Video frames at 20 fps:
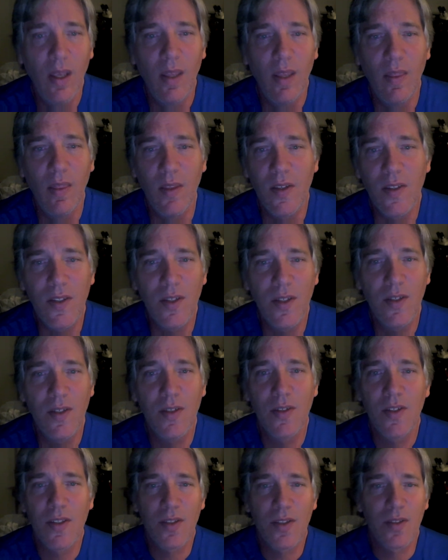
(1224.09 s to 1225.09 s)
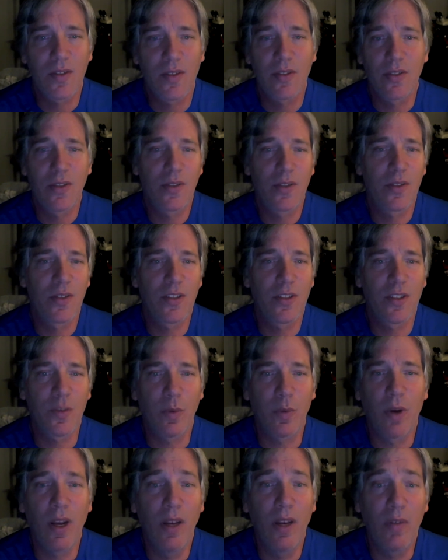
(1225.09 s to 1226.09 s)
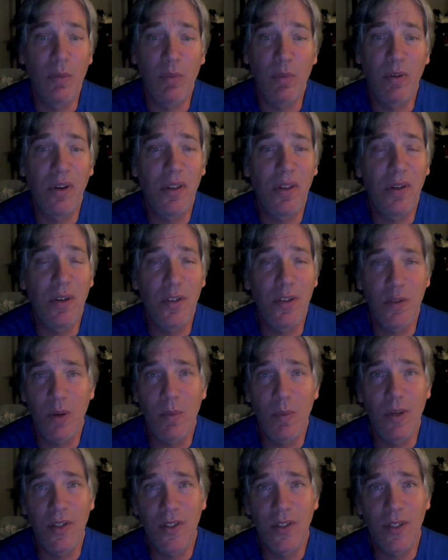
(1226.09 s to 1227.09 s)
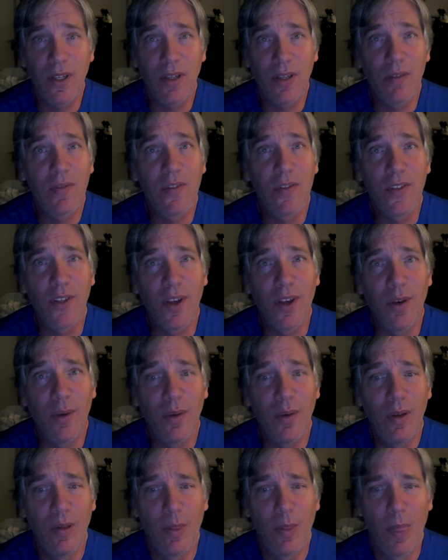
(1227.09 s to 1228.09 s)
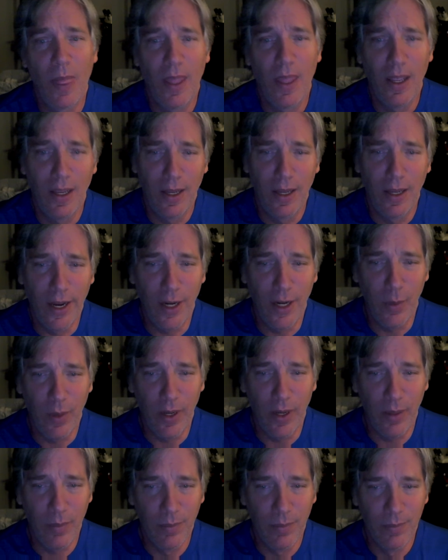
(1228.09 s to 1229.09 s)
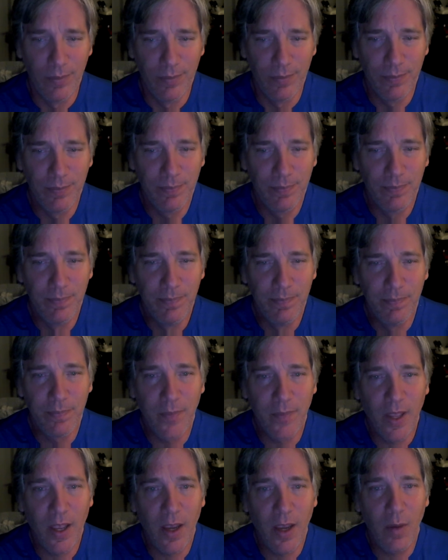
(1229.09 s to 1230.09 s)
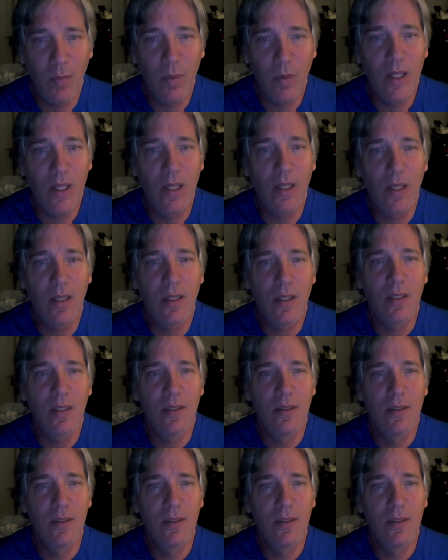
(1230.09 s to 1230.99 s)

This is where I live and breathe and enjoy myself. So anyway, I will